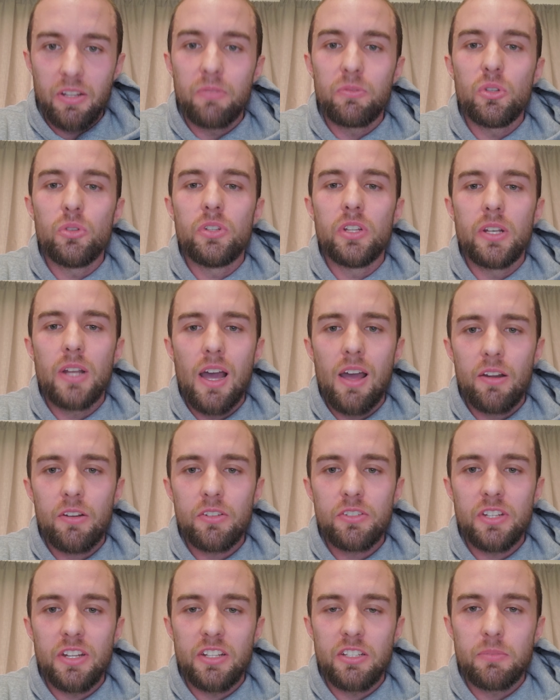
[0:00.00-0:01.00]
If you did not
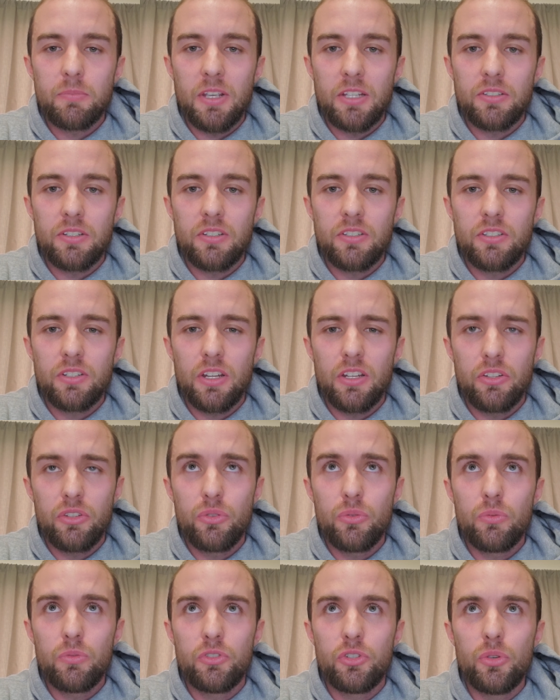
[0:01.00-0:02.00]
understand this message and
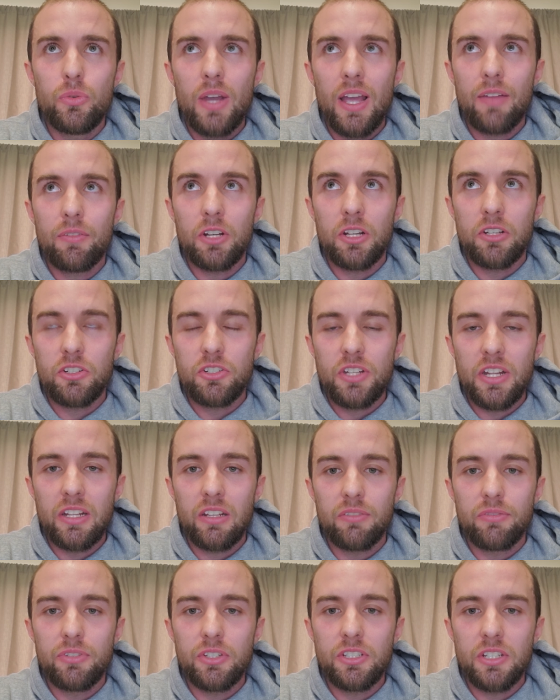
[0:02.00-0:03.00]
you do have an
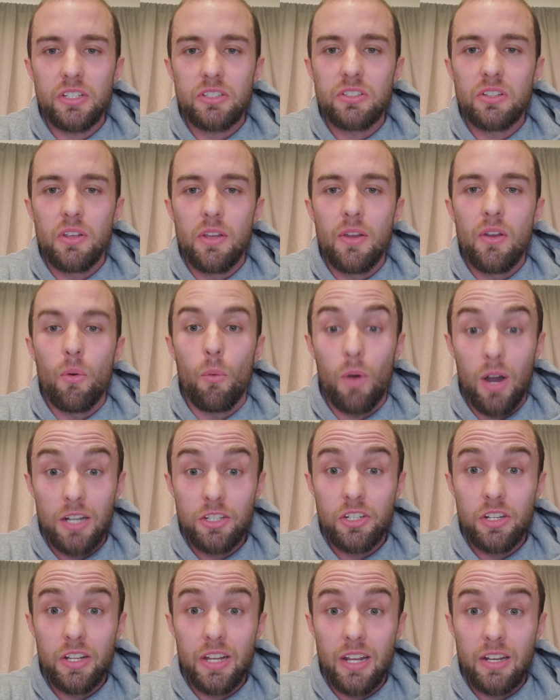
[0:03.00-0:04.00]
understanding of physics,
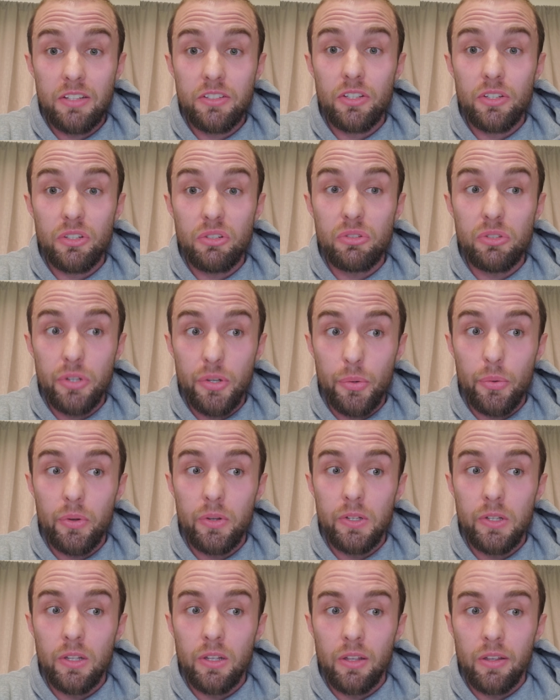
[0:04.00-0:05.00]
watch it again until you do,
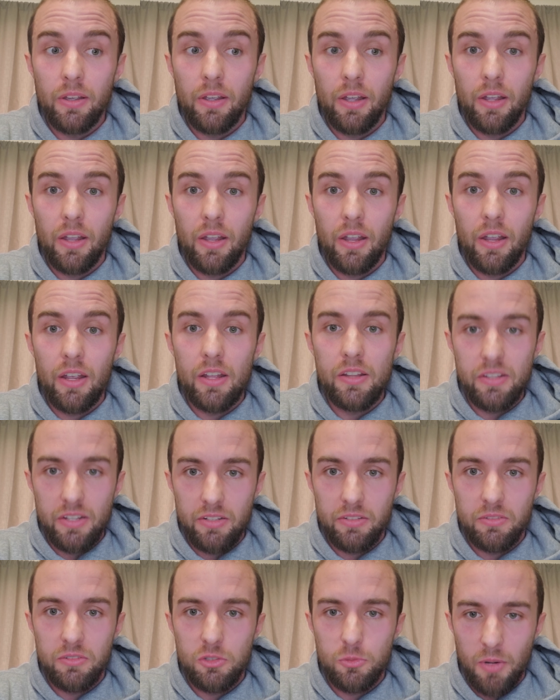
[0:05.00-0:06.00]
and
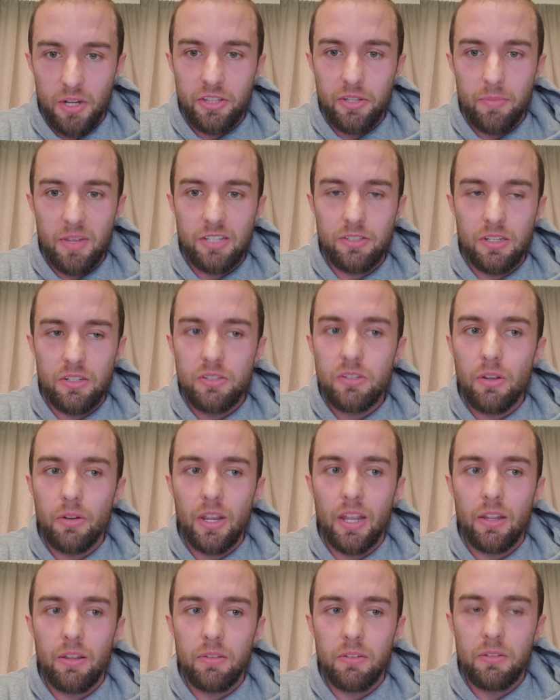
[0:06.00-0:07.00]
then spread the message,
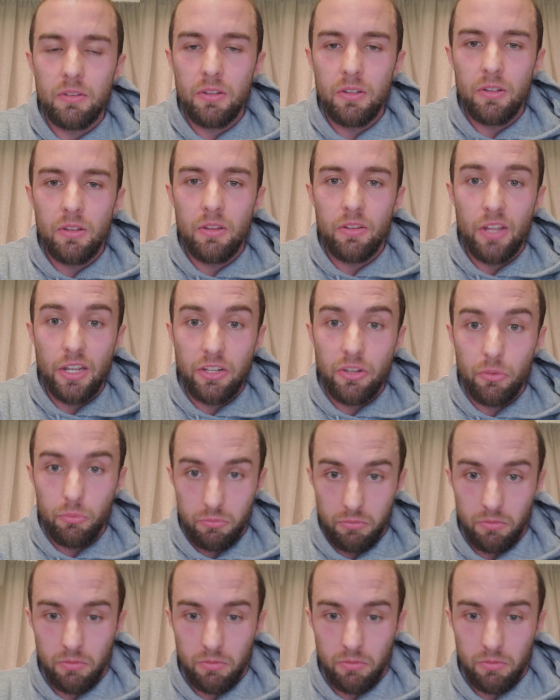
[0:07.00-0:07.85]
okay? Thank you.